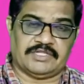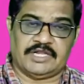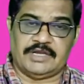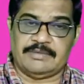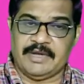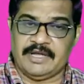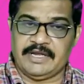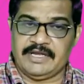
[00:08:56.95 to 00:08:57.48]
The
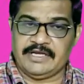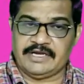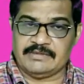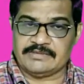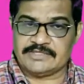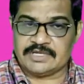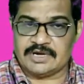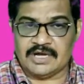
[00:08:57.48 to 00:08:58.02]
remaining
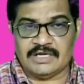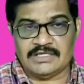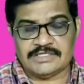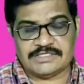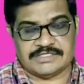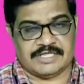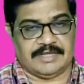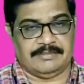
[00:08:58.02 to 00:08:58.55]
terms are all
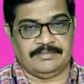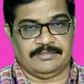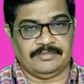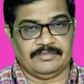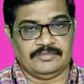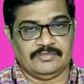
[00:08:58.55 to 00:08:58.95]
same.